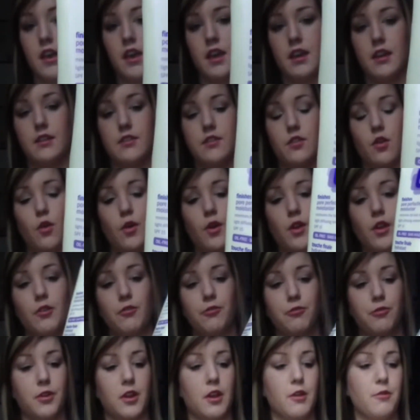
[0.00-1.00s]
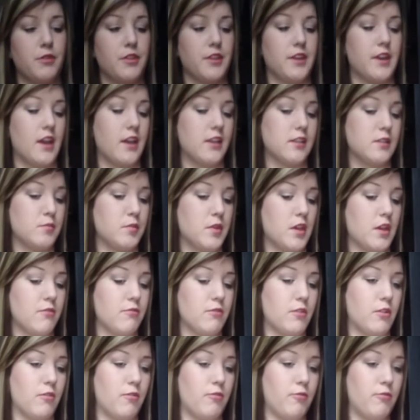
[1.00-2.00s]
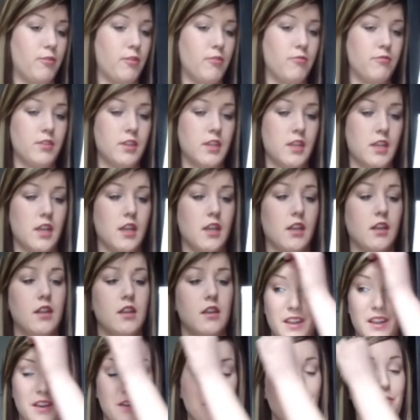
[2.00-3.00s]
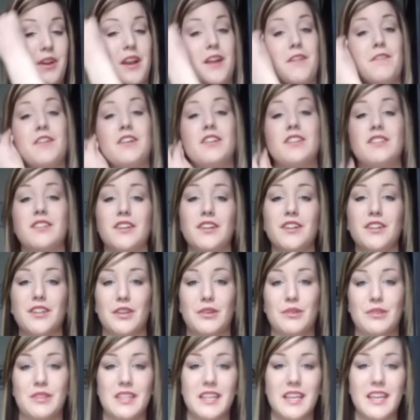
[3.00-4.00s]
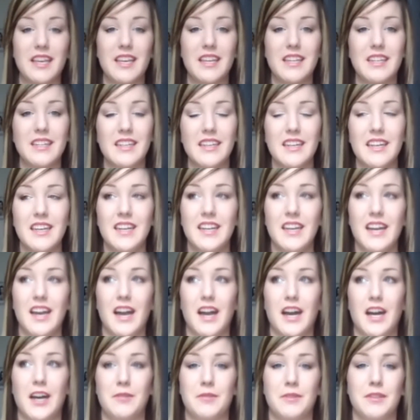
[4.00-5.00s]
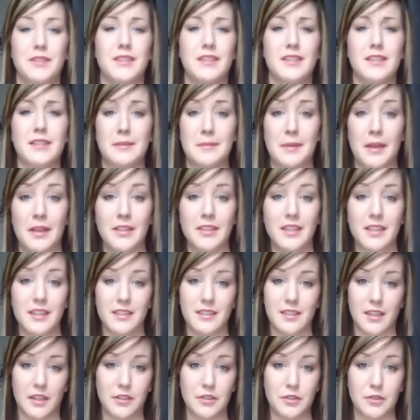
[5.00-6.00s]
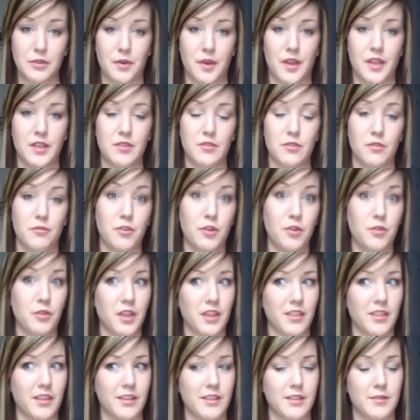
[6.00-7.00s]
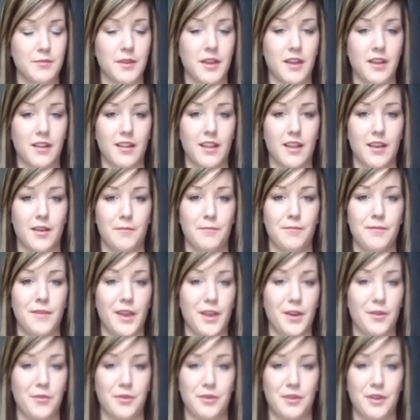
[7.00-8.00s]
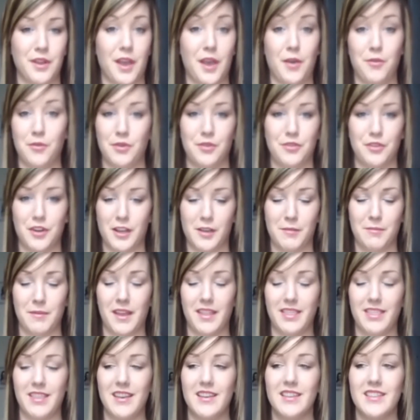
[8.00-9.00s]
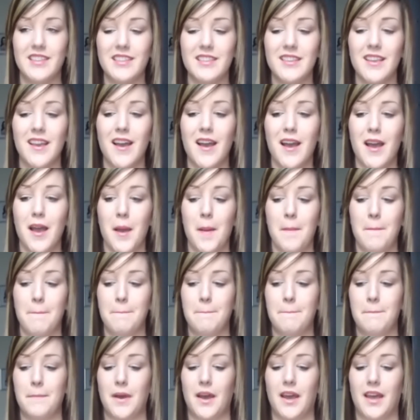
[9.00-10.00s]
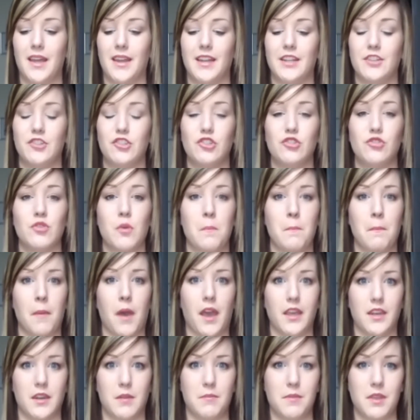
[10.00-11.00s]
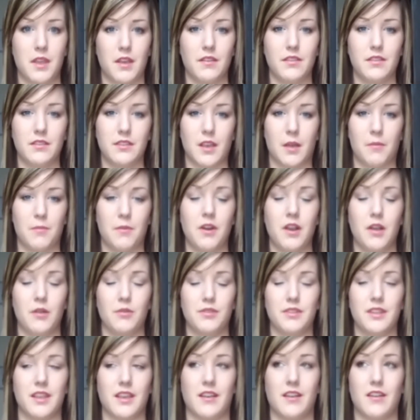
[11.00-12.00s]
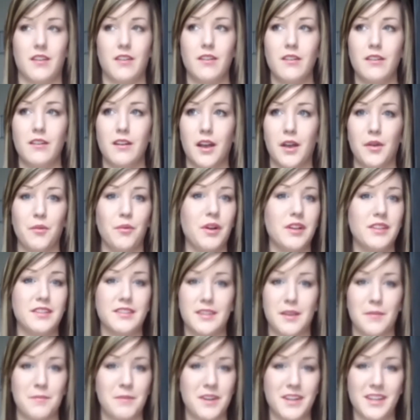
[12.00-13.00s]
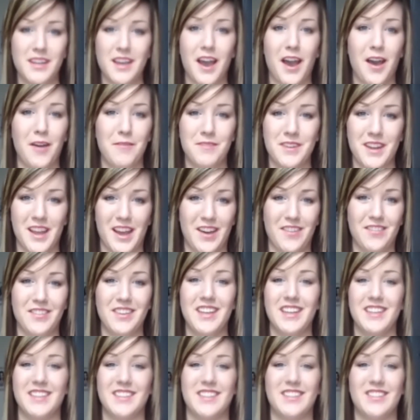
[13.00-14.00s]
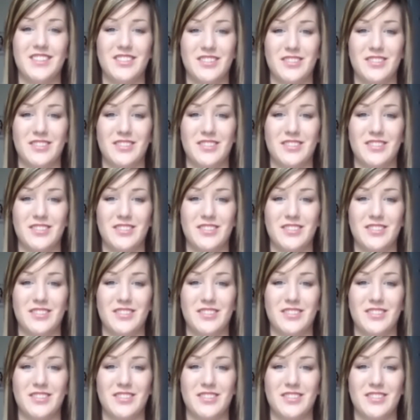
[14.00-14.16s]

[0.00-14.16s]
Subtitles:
And it's oil-free with an SPF of 15. When I first started using it, because it smelled like sunscreen. So if you don't like that smell, I wouldn't recommend this. But it just reminded me of summer. I was like, oh, I want summer to come now, because it